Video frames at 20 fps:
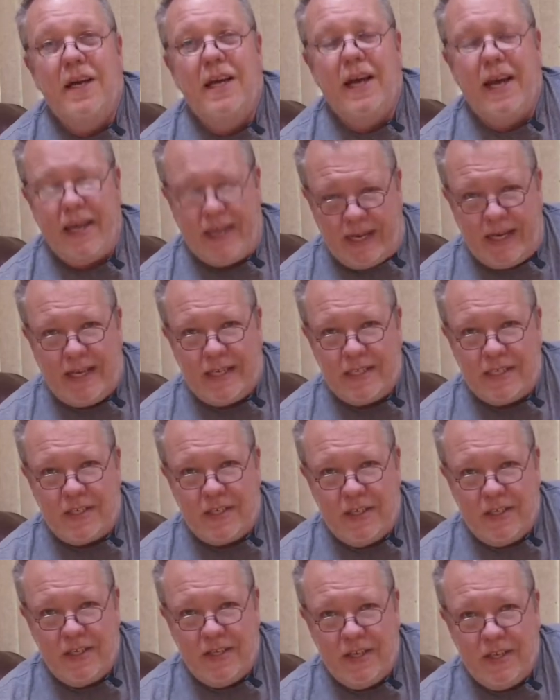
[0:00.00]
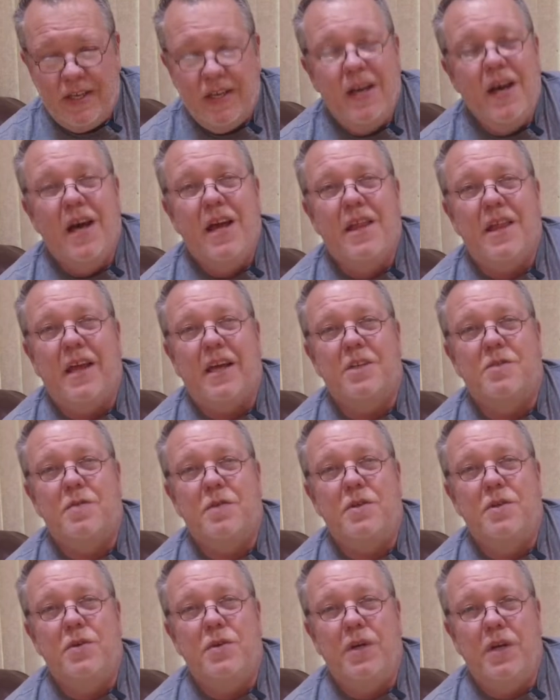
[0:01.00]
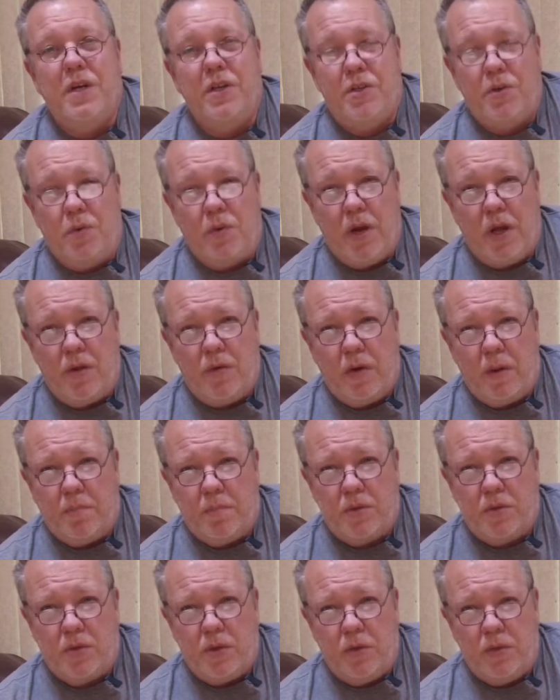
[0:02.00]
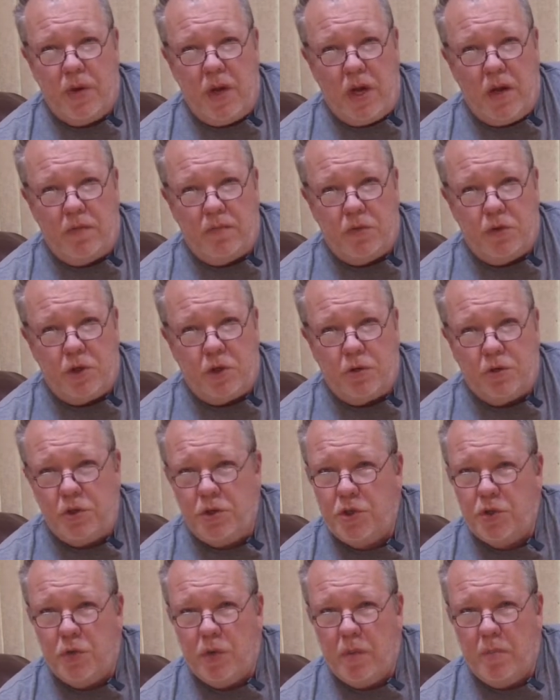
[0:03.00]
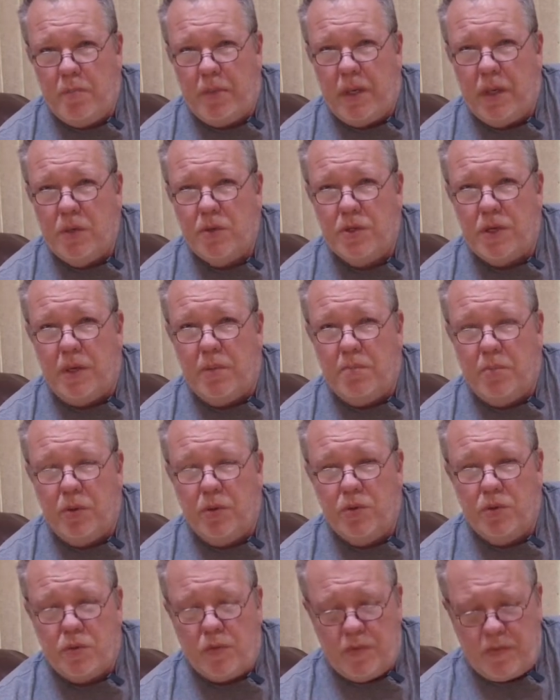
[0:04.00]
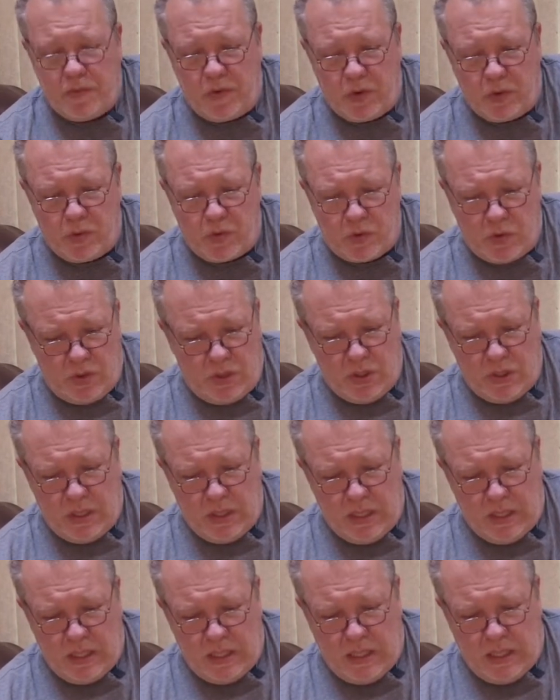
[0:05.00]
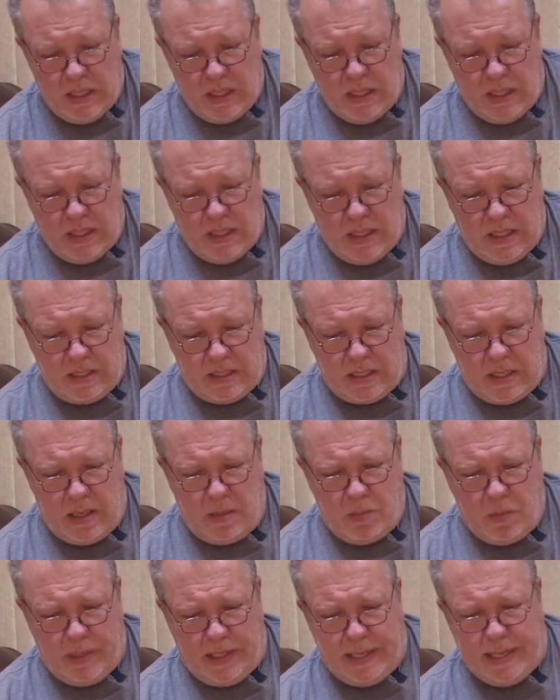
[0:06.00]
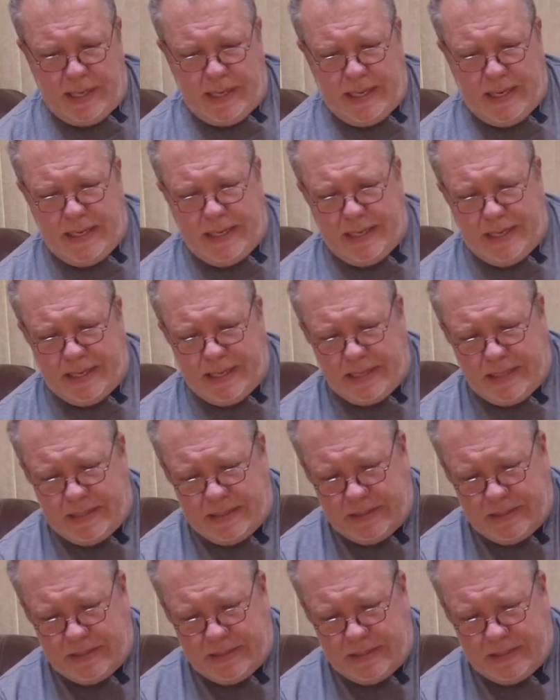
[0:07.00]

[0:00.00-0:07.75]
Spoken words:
Hey guys, thanks for tuning in to another episode of Jersey Shore Beers and Brews Reviews. This time we got a